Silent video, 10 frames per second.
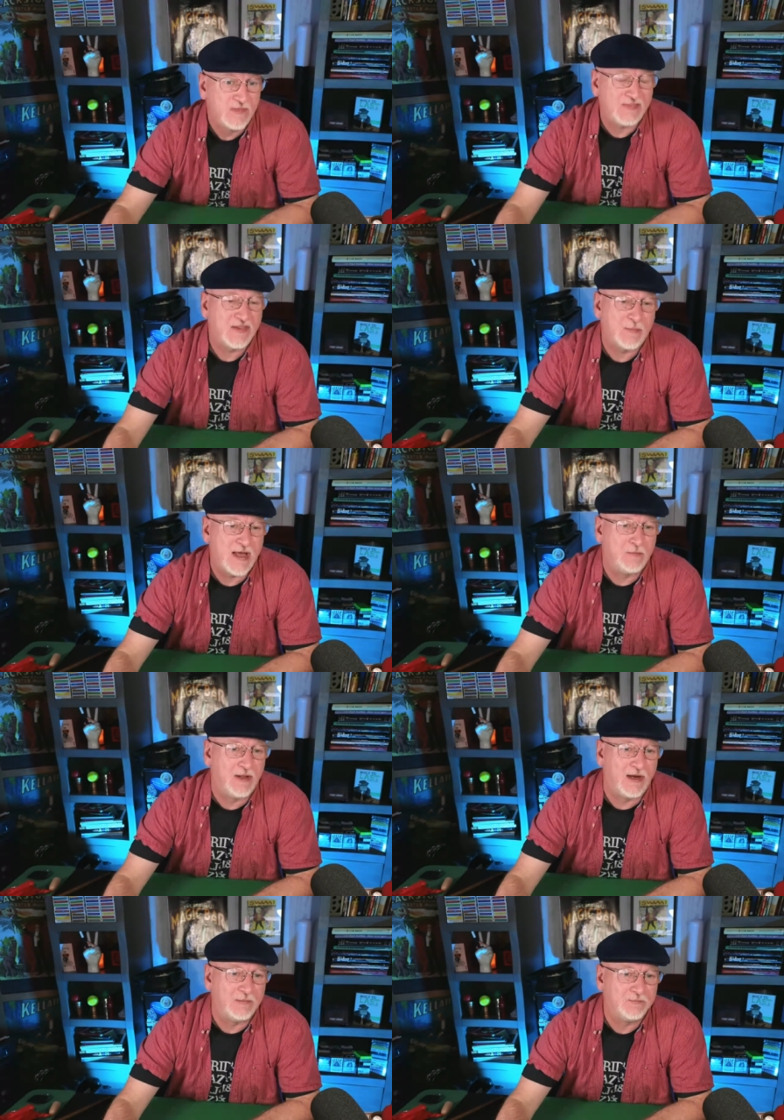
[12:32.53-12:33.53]
That's the bottom
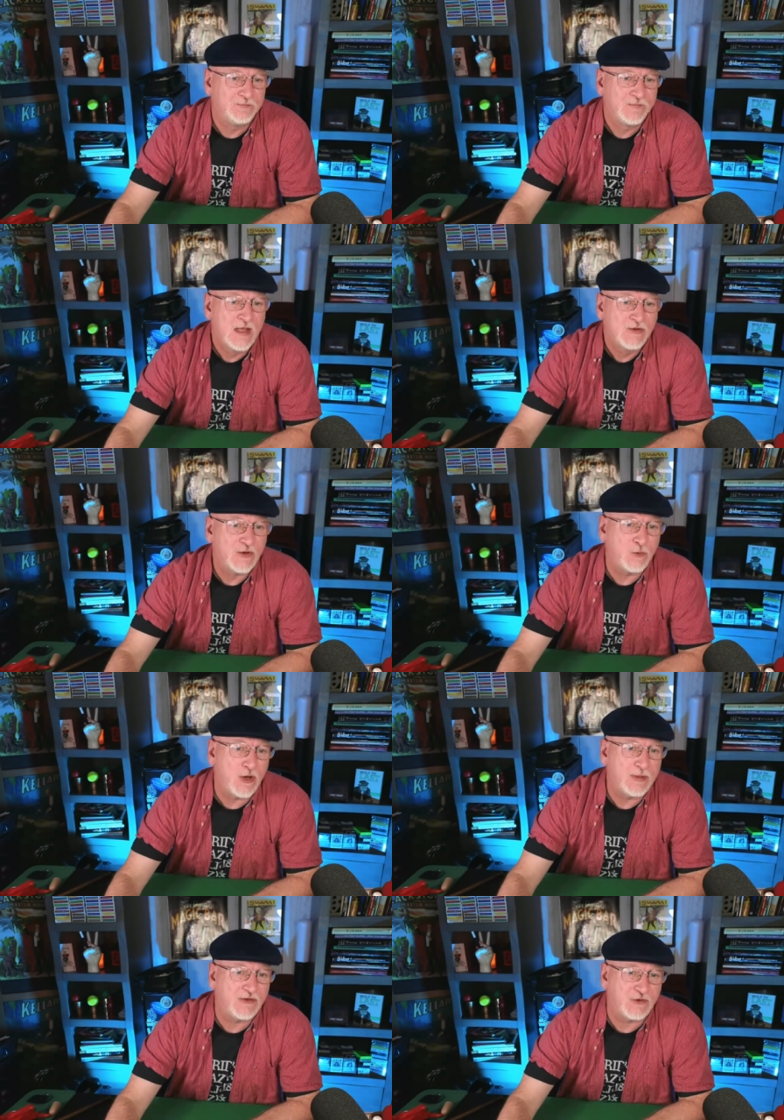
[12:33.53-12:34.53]
line. So if you
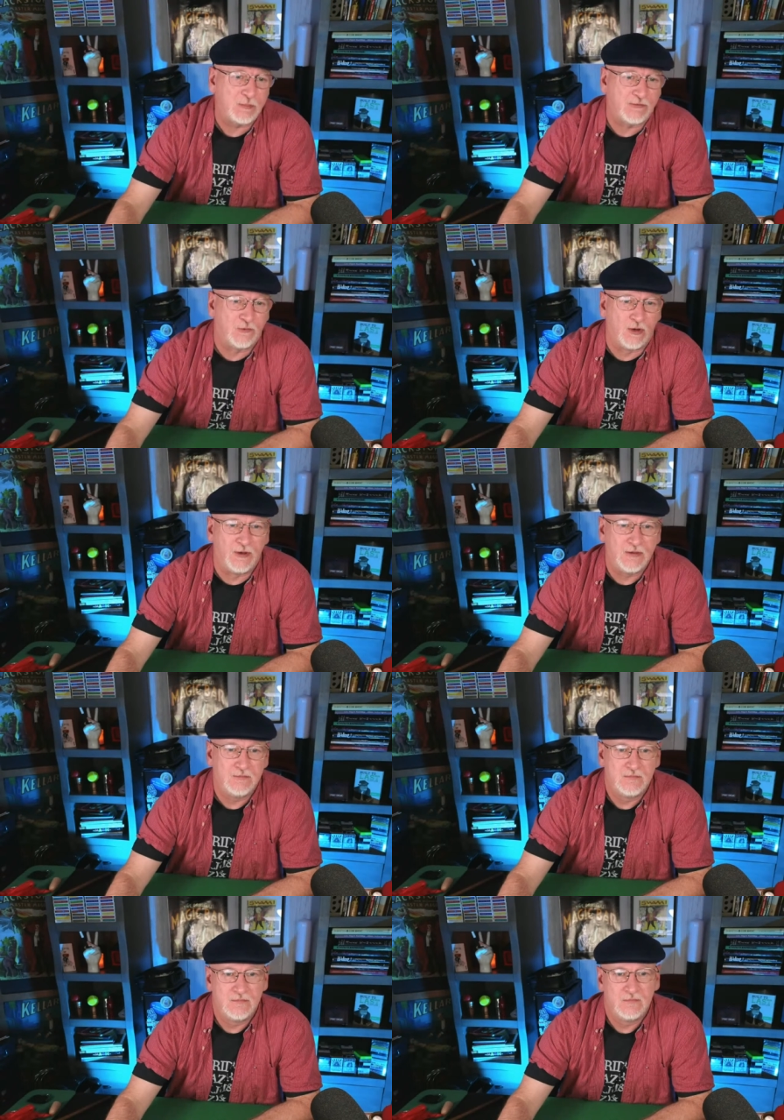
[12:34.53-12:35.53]
want to be a street performer,
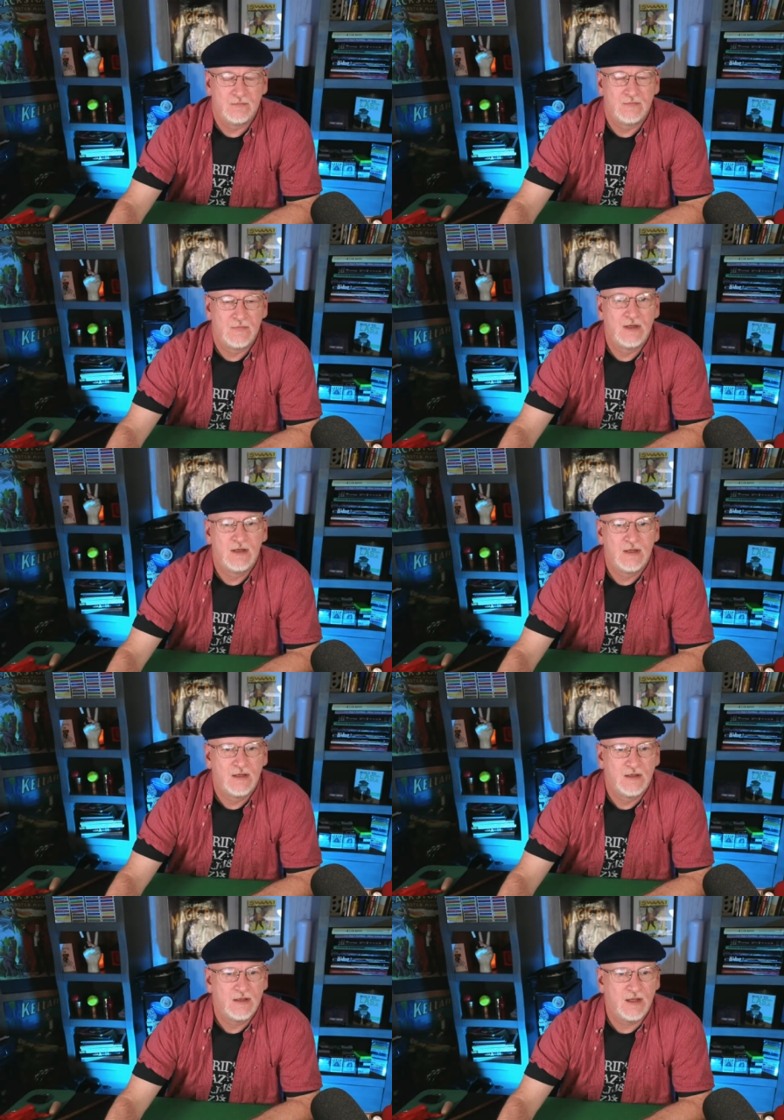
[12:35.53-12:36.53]

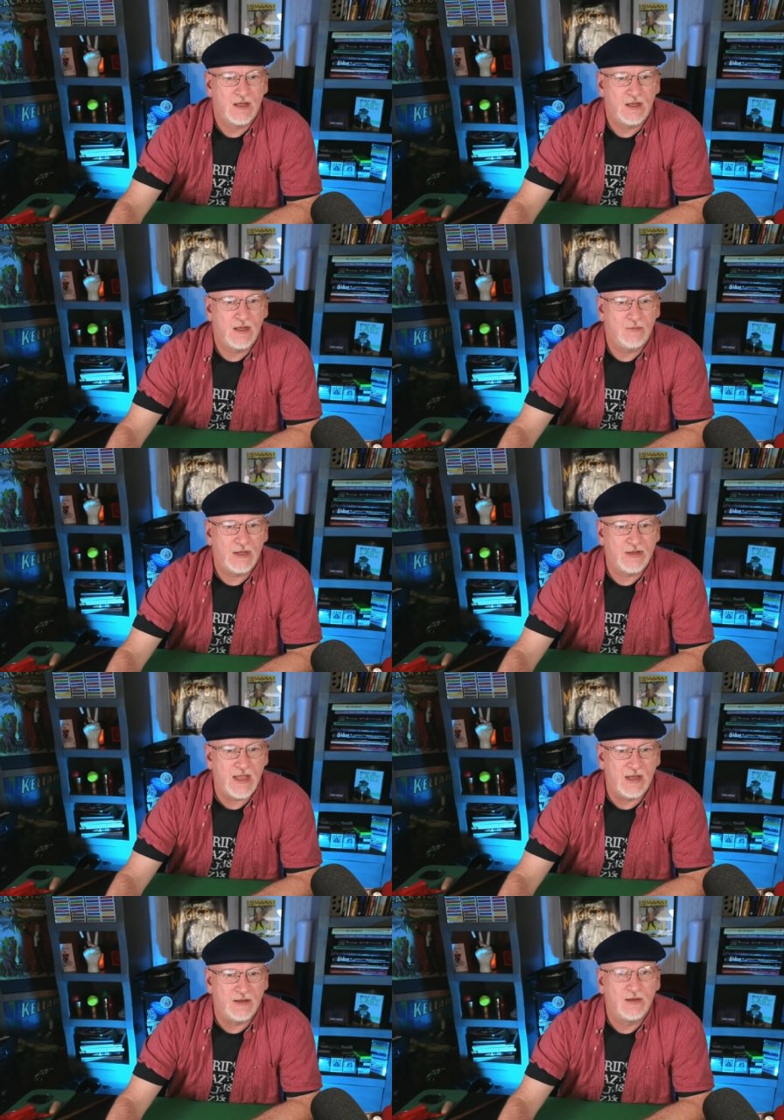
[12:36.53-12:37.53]
uh, well,
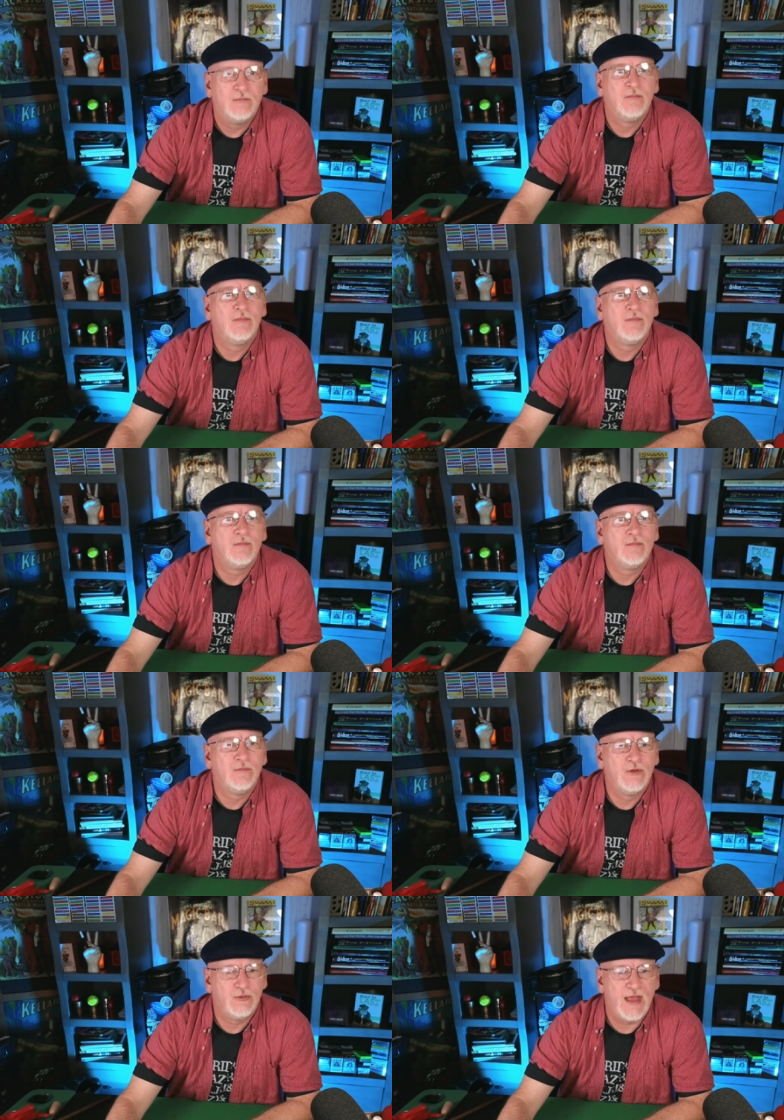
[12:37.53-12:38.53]
yeah,
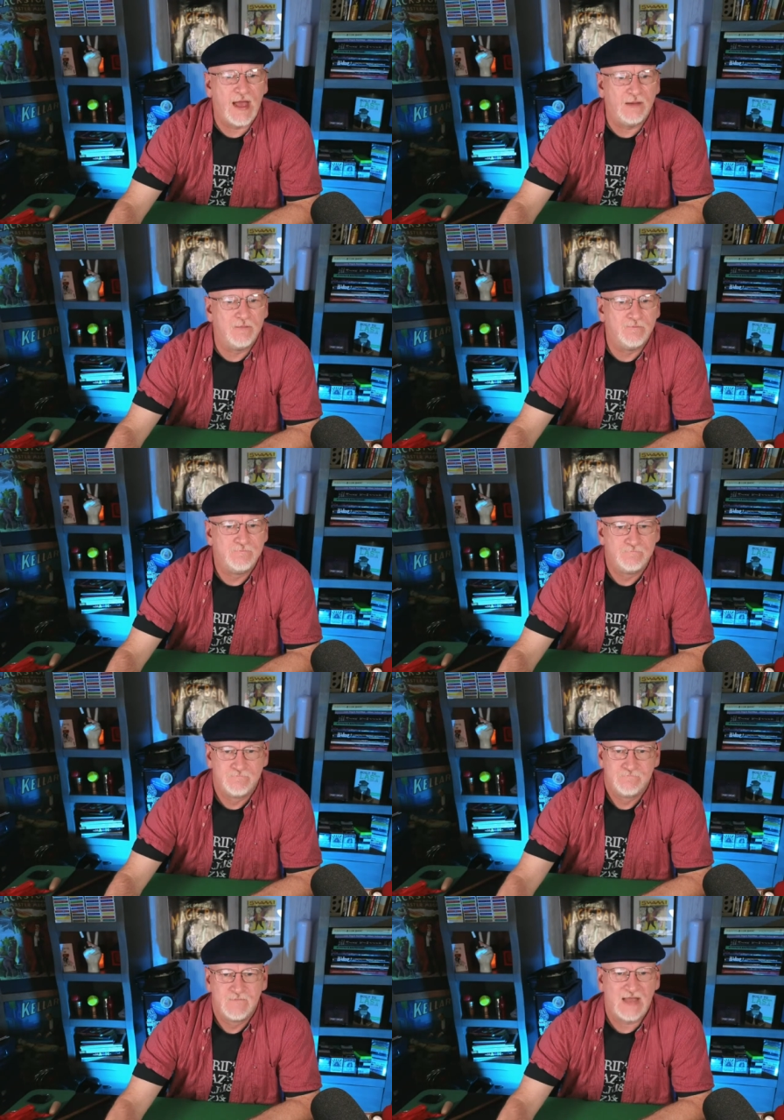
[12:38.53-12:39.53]
do that.
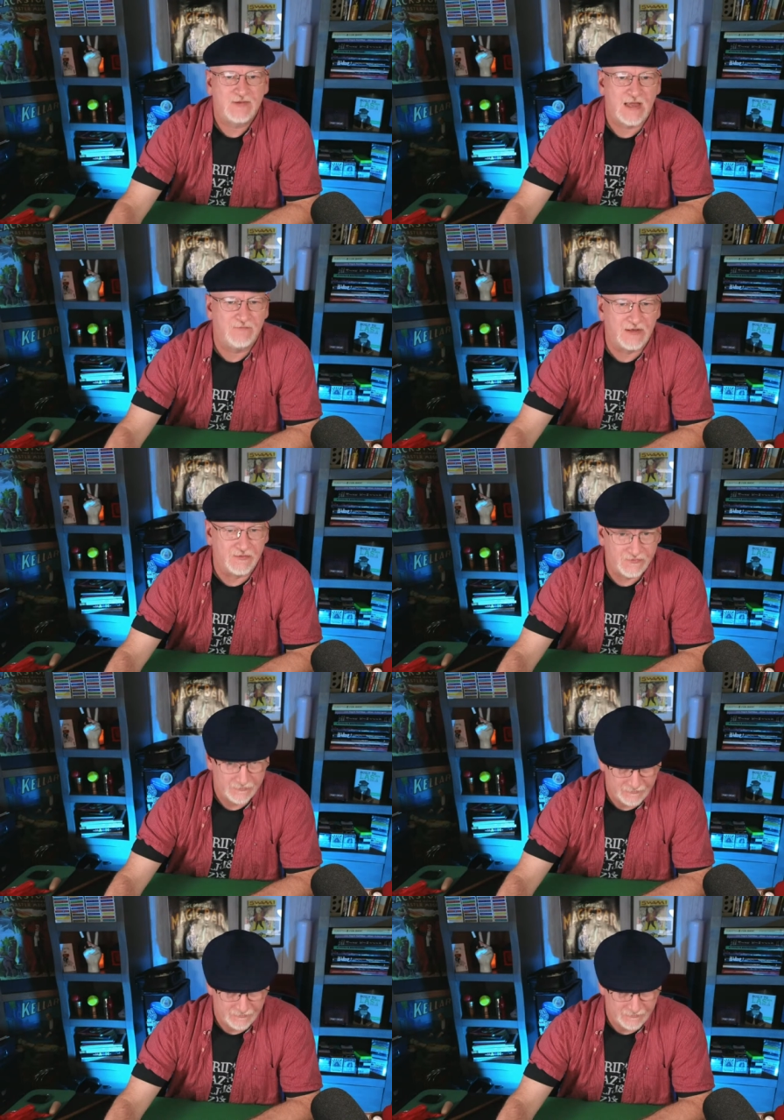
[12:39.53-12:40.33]
Have confidence.